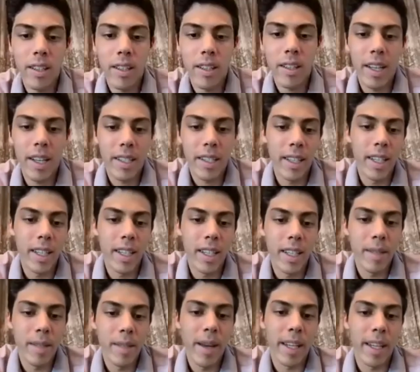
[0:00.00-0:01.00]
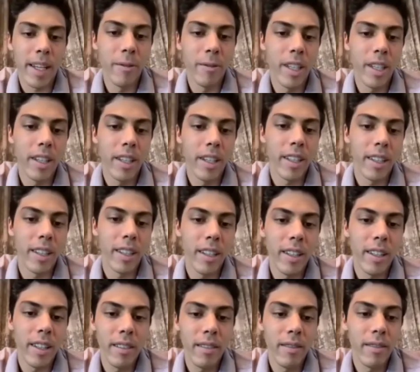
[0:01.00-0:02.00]
ease back into it and and,
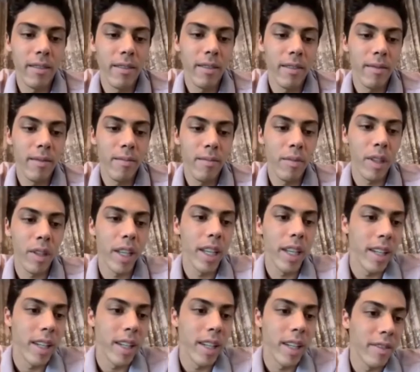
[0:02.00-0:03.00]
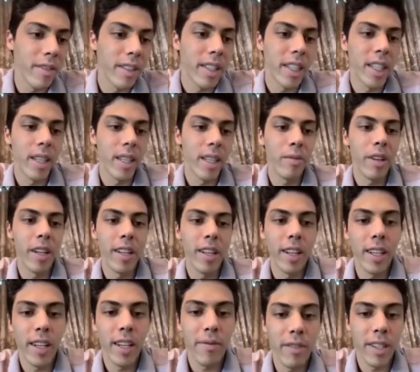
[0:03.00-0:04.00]
and play a different team, play in
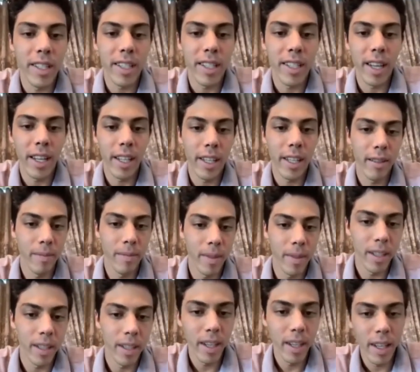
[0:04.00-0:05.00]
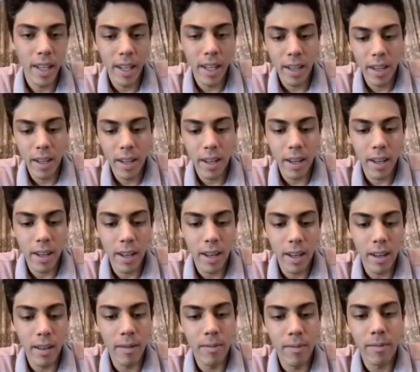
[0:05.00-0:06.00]
a different stadium, and
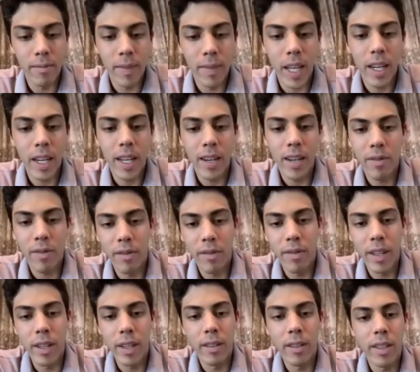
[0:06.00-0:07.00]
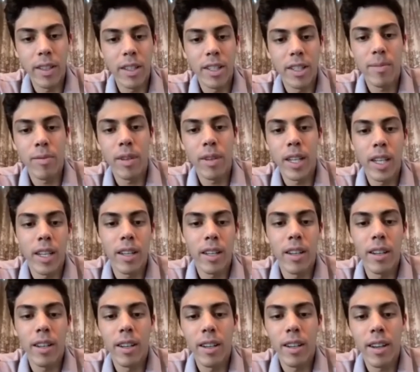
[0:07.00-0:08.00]
uh, get a different feel than just
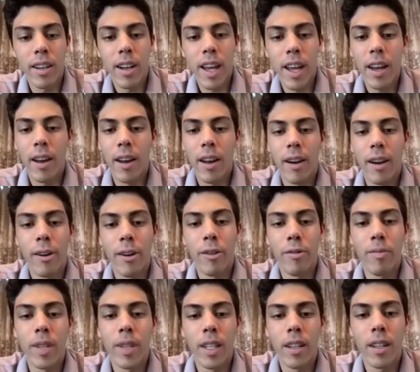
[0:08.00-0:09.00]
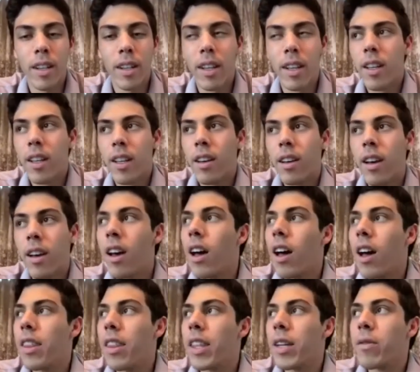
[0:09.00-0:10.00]
playing at home. And
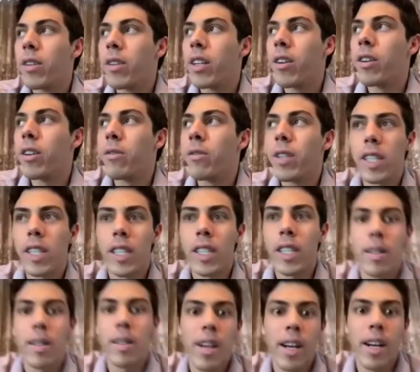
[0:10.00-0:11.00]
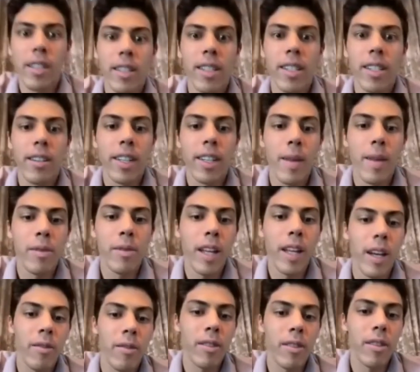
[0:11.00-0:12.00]
I think we're going to regular practice here in a couple
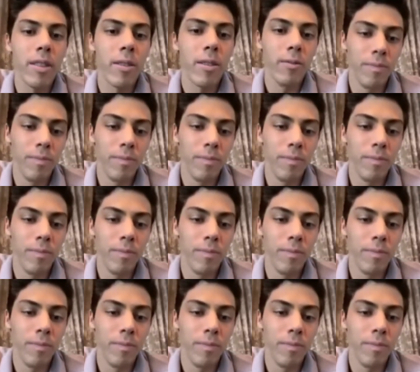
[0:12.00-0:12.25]
hours, so